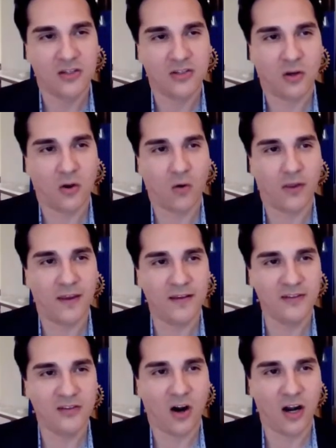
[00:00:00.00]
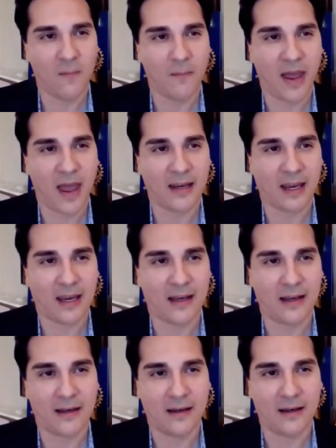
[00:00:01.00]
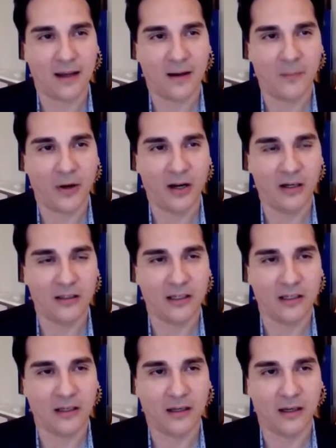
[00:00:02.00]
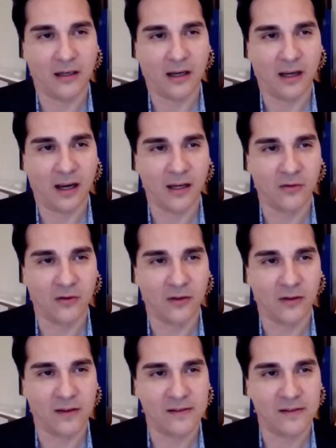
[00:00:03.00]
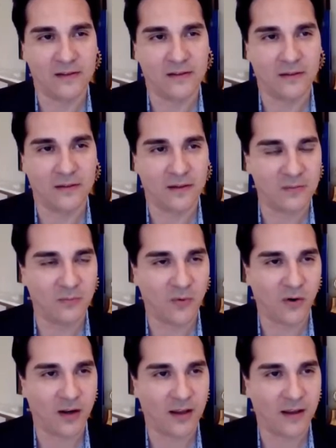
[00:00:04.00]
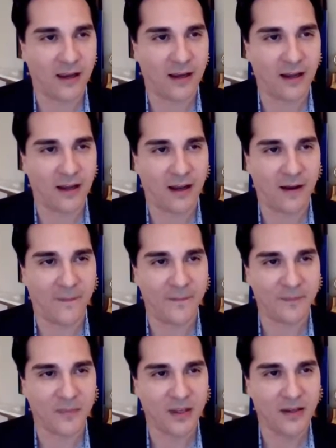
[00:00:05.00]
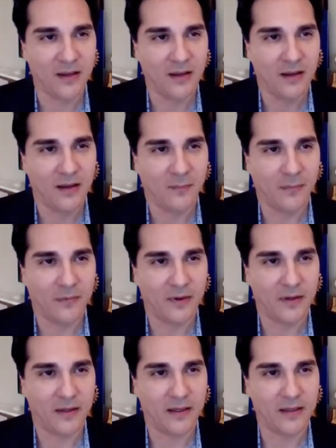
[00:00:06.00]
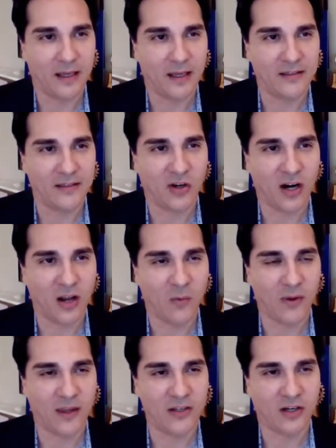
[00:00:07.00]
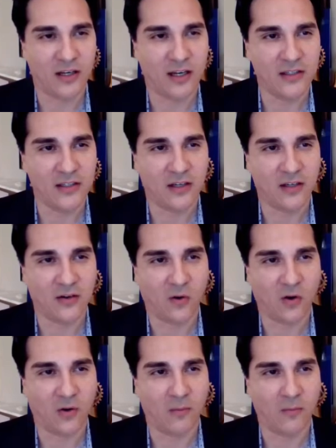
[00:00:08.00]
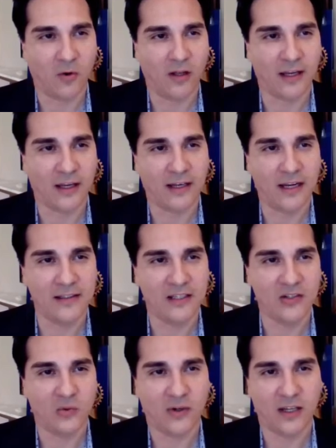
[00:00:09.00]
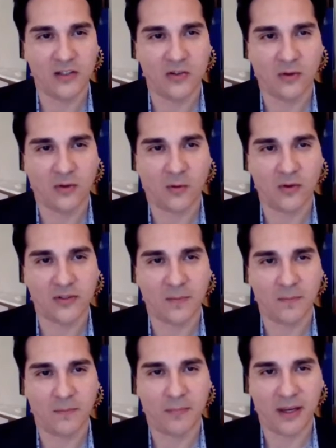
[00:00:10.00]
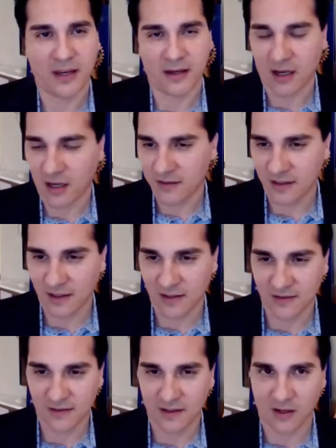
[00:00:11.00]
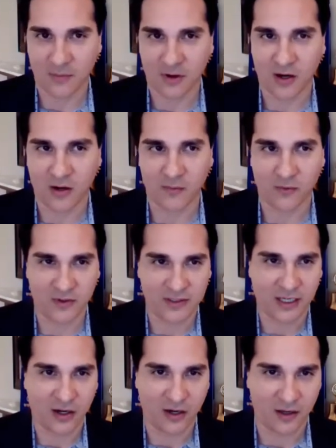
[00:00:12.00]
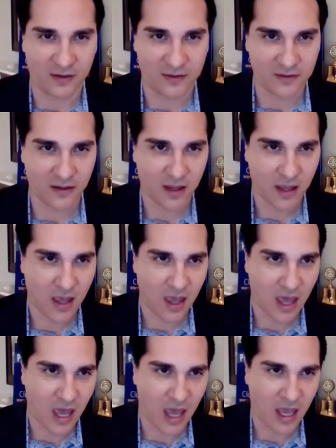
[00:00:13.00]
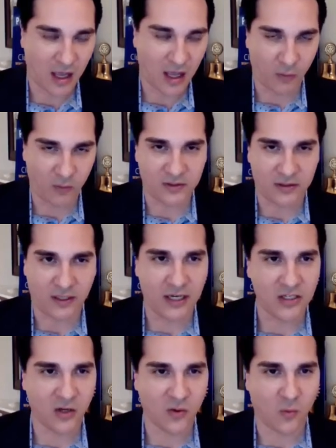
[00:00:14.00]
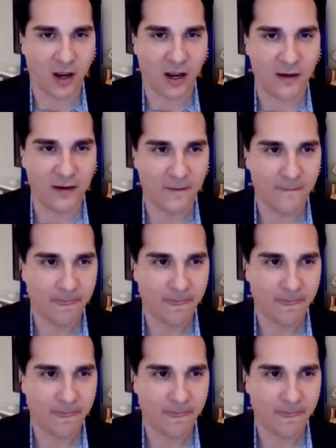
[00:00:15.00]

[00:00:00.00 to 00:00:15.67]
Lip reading: So this started back in apparently, and I Googled this morning, and it started with a tradition, or more like in 1922, there was a big contest among Rotarians. And it was nationwide.